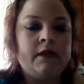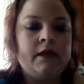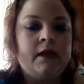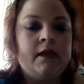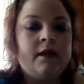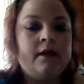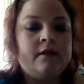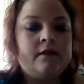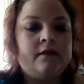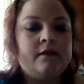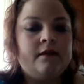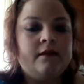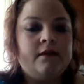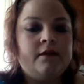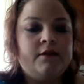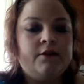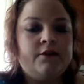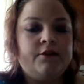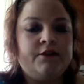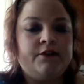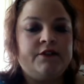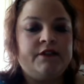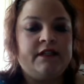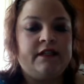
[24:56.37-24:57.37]

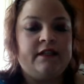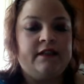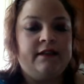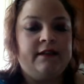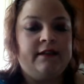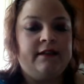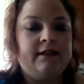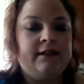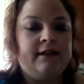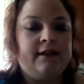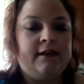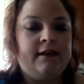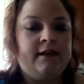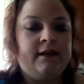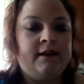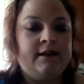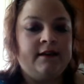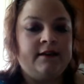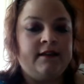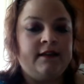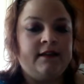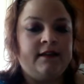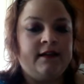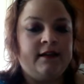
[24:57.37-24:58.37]
There's a
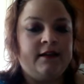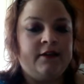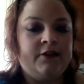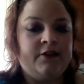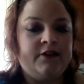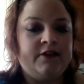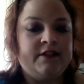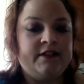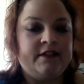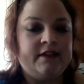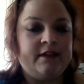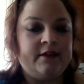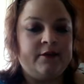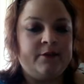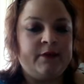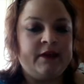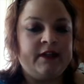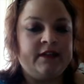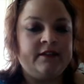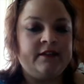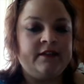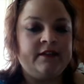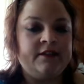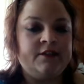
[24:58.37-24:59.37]
lot that I could say
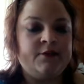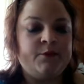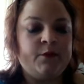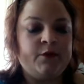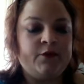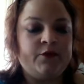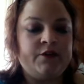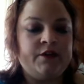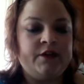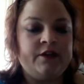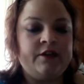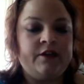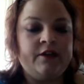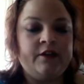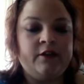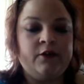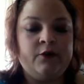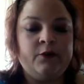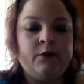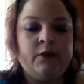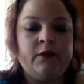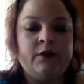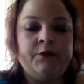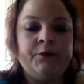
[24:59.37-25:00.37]
about this particular
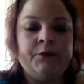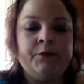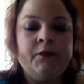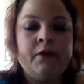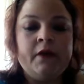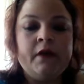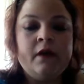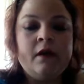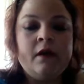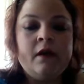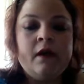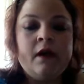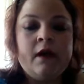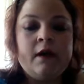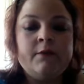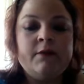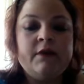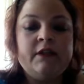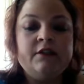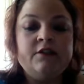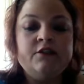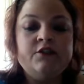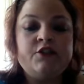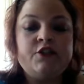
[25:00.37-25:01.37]
one. I
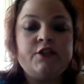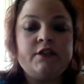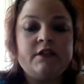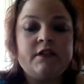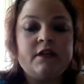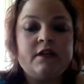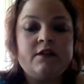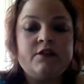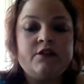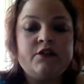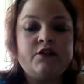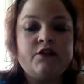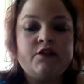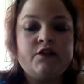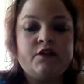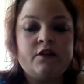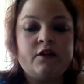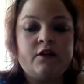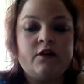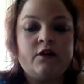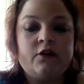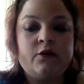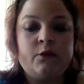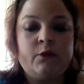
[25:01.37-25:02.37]
mean, she does
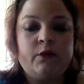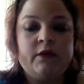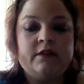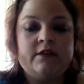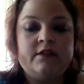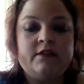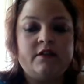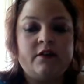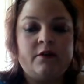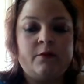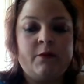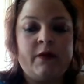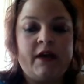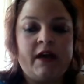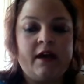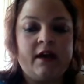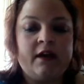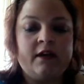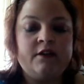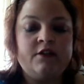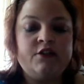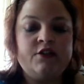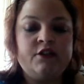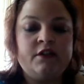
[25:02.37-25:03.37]
start with some
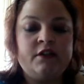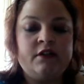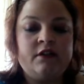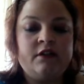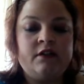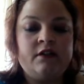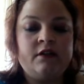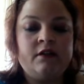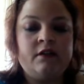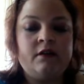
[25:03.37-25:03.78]
action.